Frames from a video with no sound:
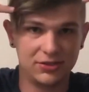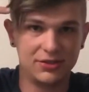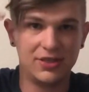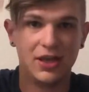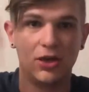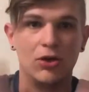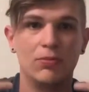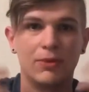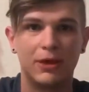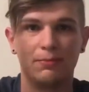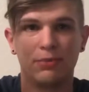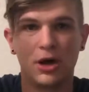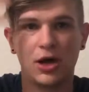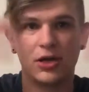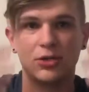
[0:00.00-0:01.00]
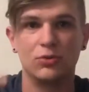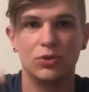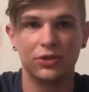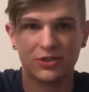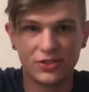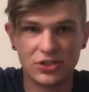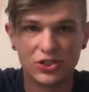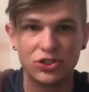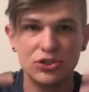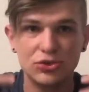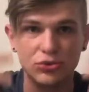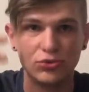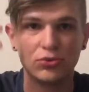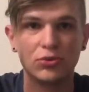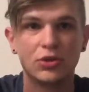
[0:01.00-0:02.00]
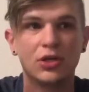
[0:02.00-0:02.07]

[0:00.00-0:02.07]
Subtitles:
tell my body what to do,